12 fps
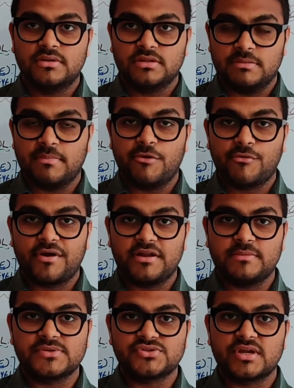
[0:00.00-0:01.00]
the
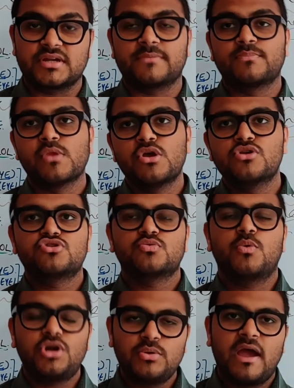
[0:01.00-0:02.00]
myocardium is getting. So
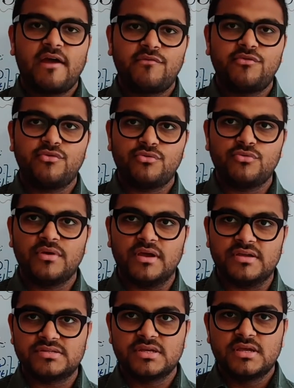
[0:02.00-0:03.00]
what you have to do
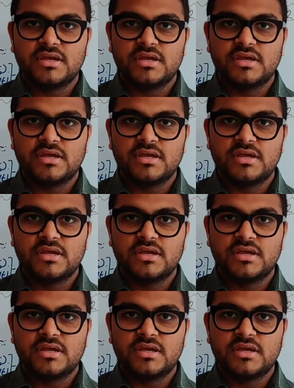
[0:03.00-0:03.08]
is